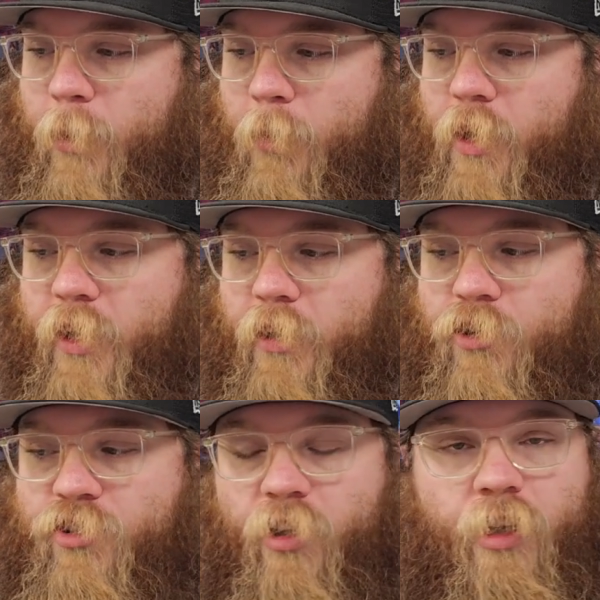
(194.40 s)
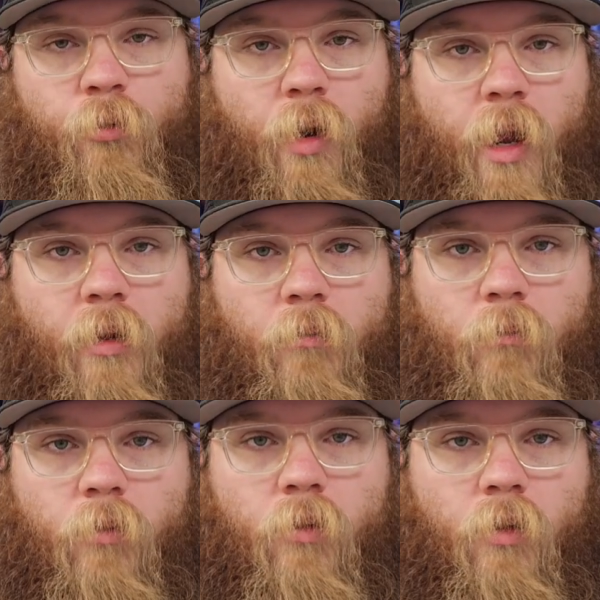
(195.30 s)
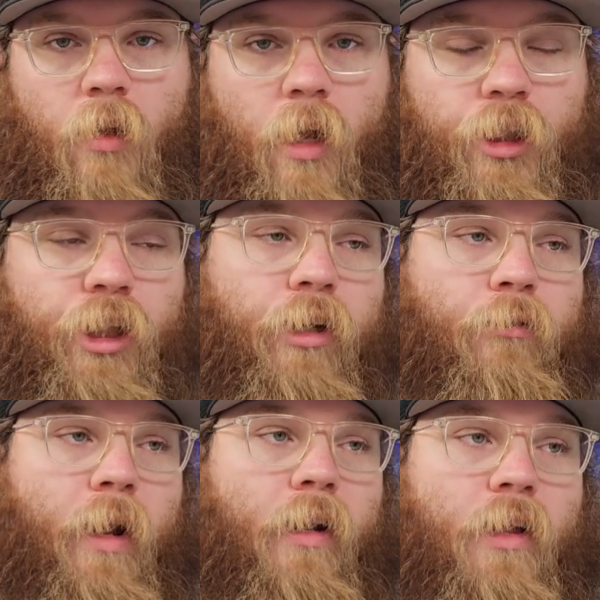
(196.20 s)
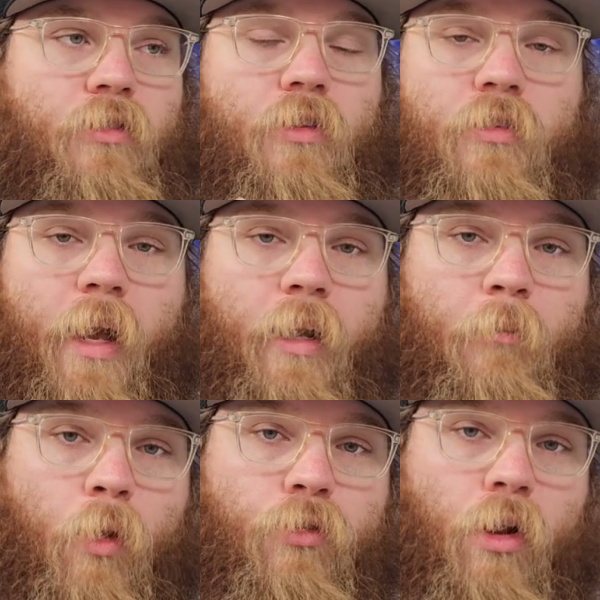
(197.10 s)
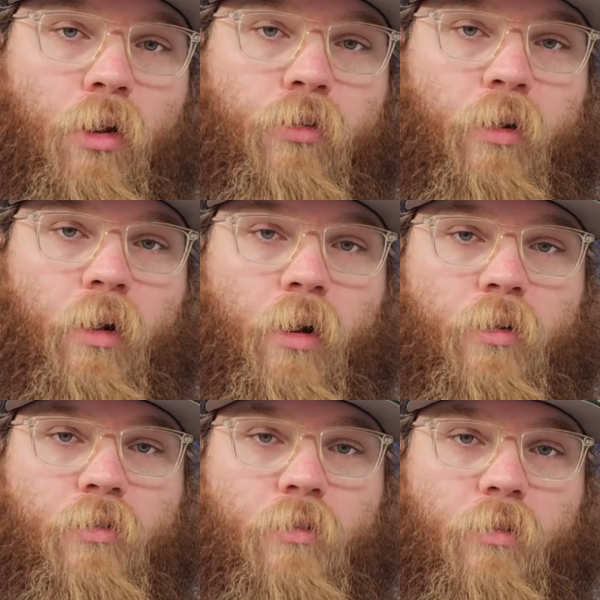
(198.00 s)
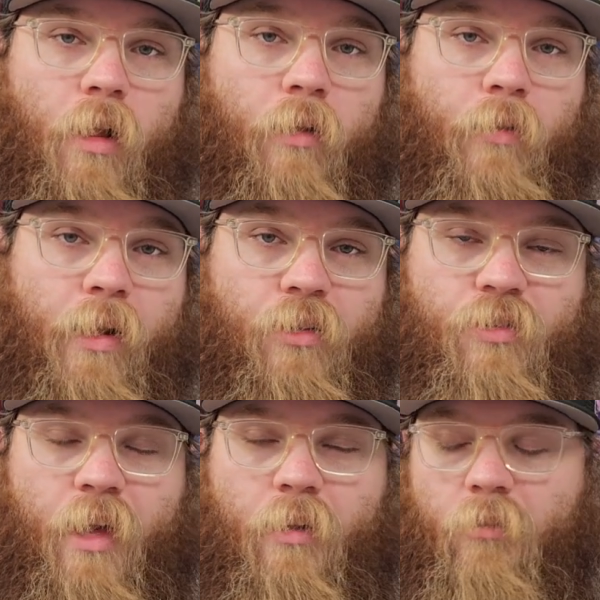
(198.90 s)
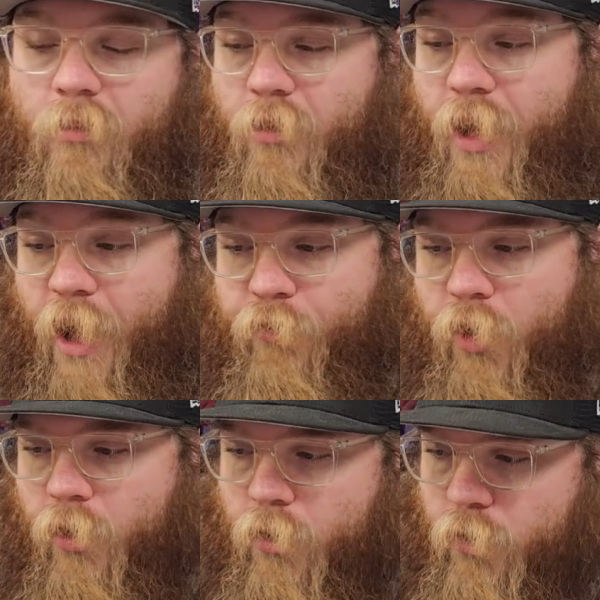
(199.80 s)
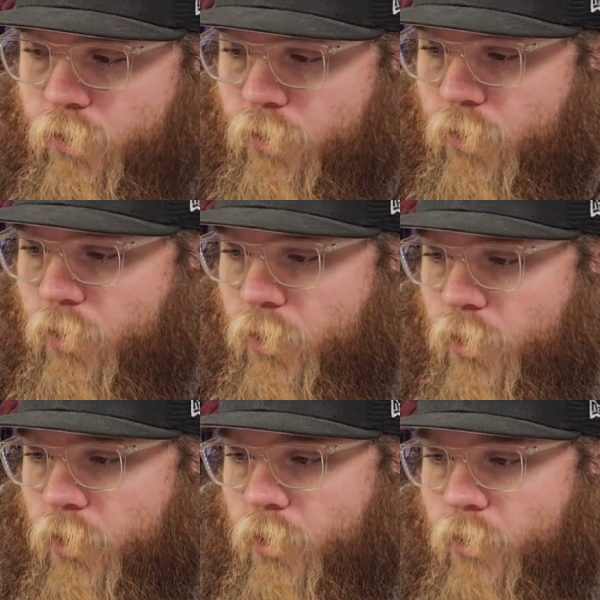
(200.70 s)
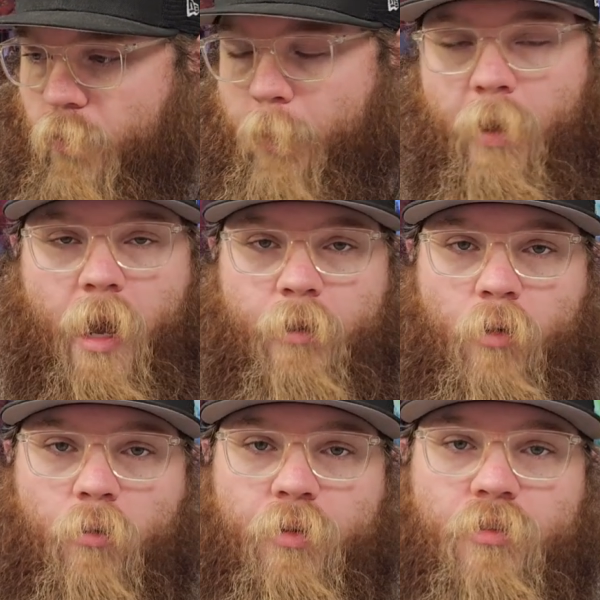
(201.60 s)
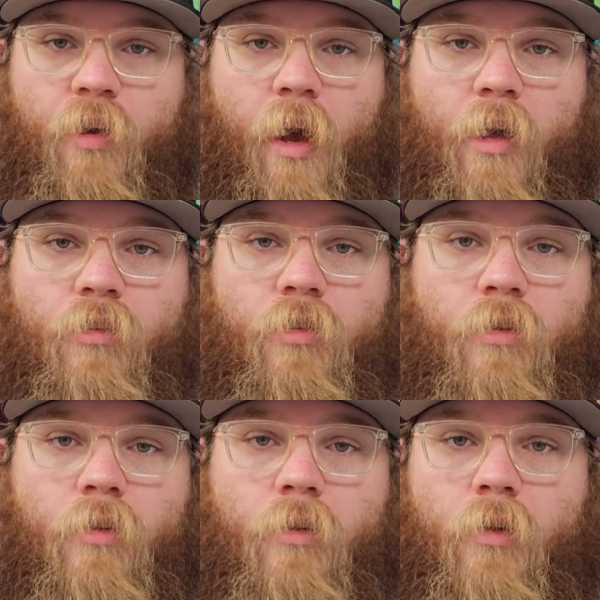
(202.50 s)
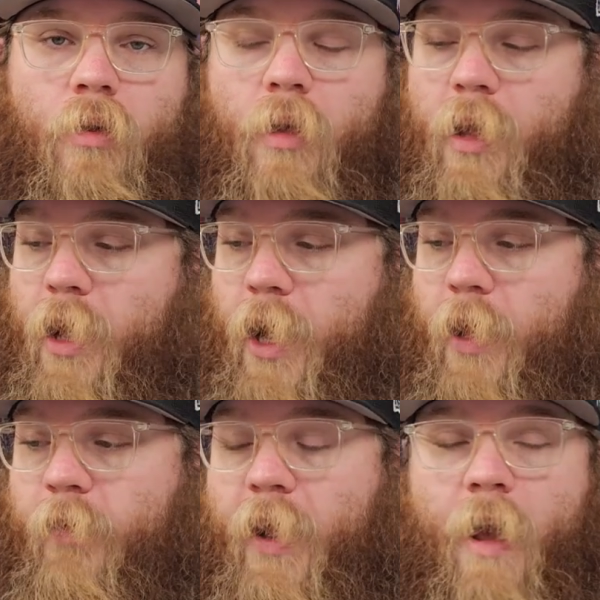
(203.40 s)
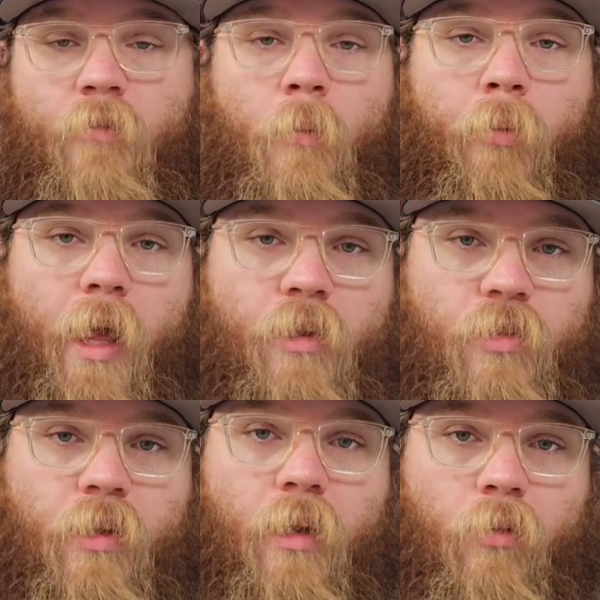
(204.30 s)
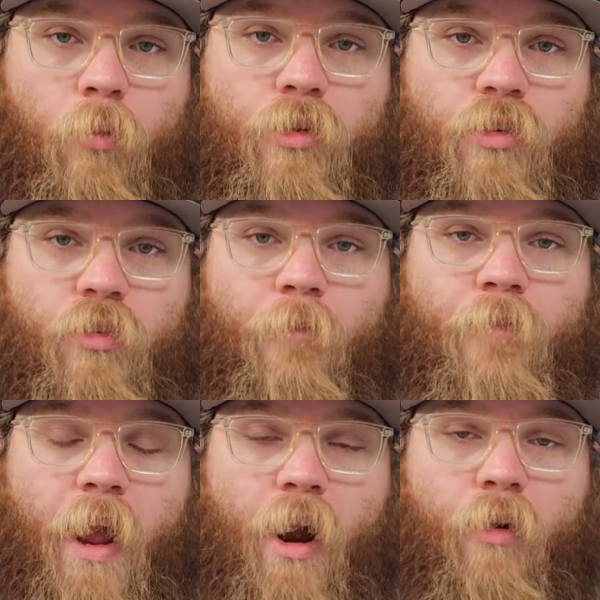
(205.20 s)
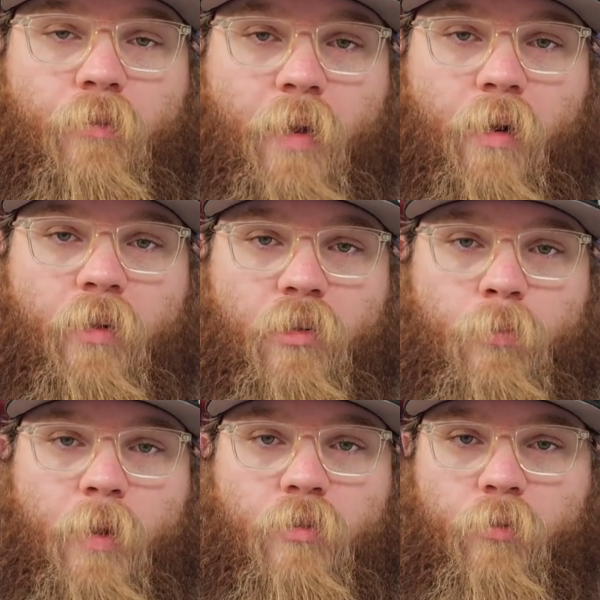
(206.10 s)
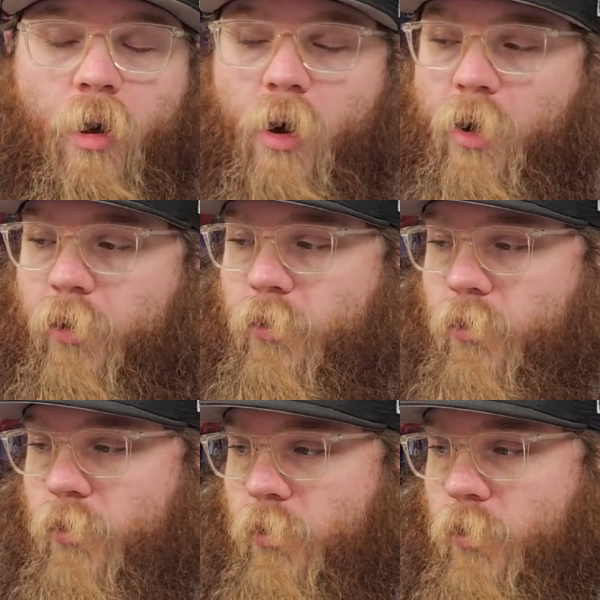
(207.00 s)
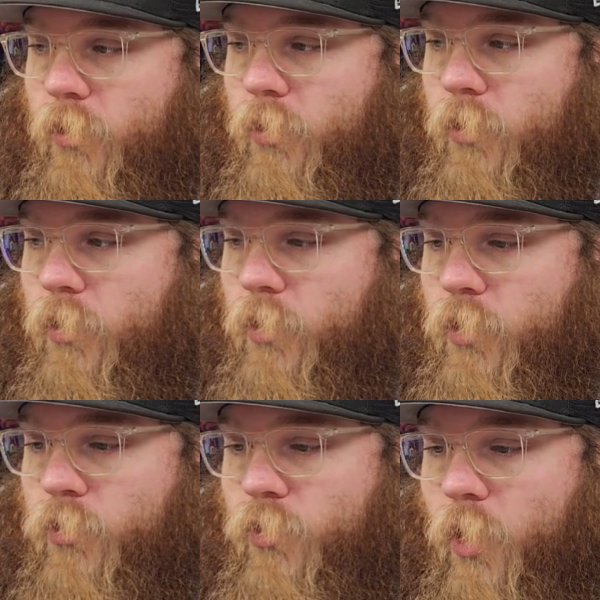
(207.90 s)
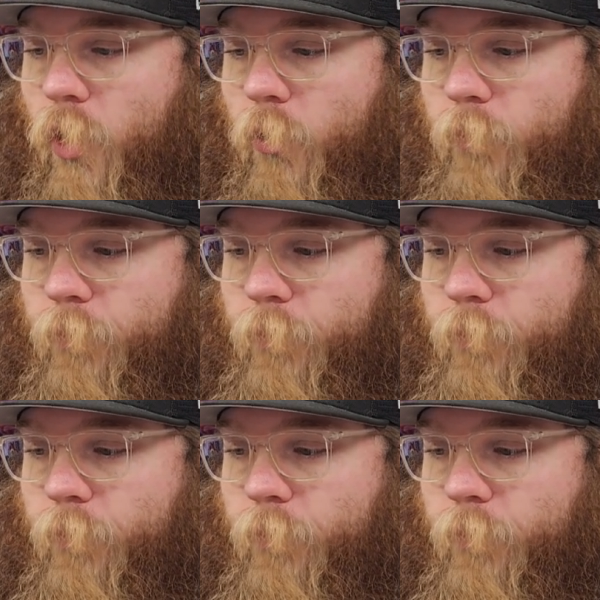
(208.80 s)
money into Chilling Reign. Chilling Reign has the second most alternate arts out of any set ever. Right behind Evolving Skies. And they have the Blaziken, which is a very, very expensive card. So,